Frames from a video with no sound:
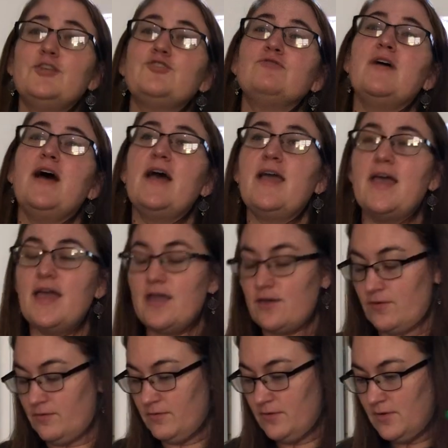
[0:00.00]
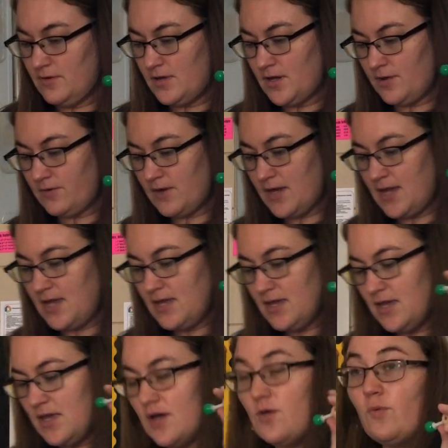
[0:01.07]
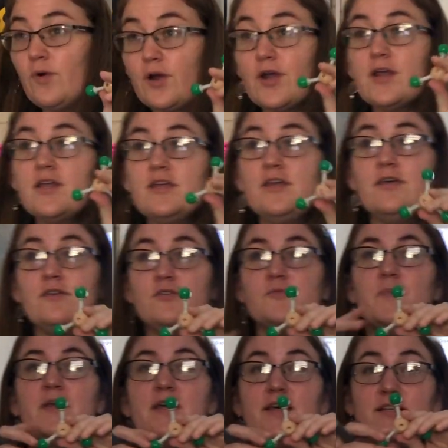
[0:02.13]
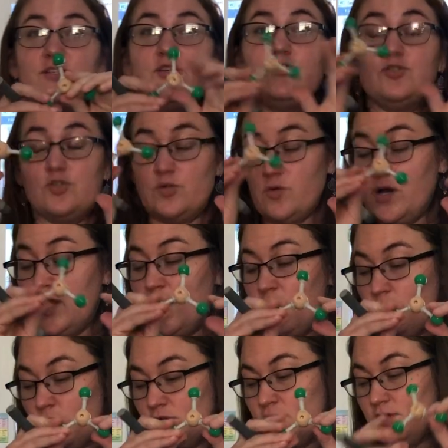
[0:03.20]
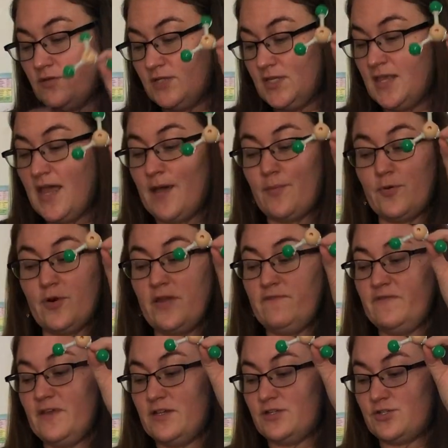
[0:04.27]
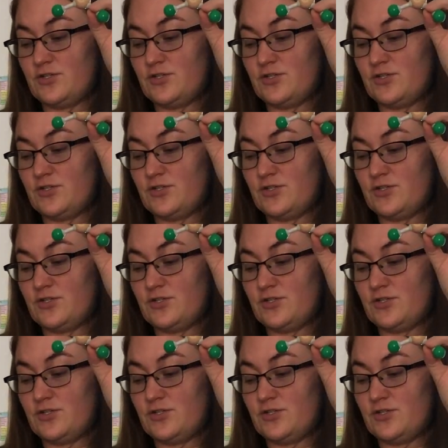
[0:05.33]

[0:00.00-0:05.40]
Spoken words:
A triangle, okay? We're gonna use, because there's three, we're using that prefix